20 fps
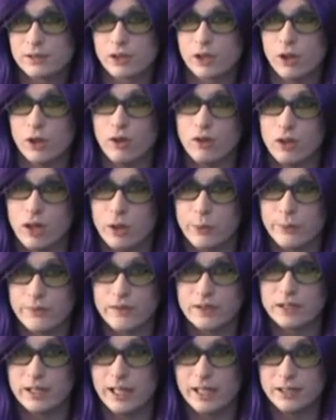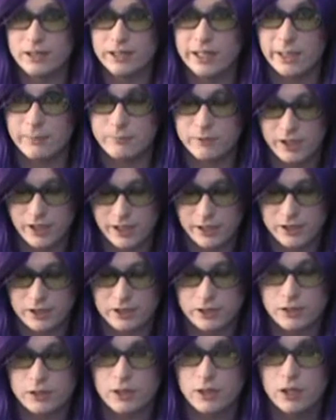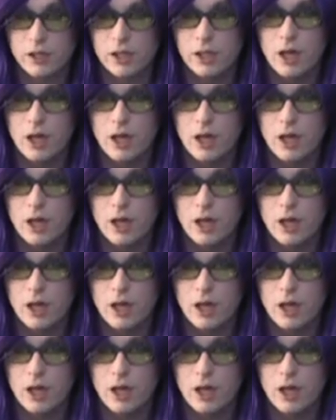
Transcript: to go along with the text updates,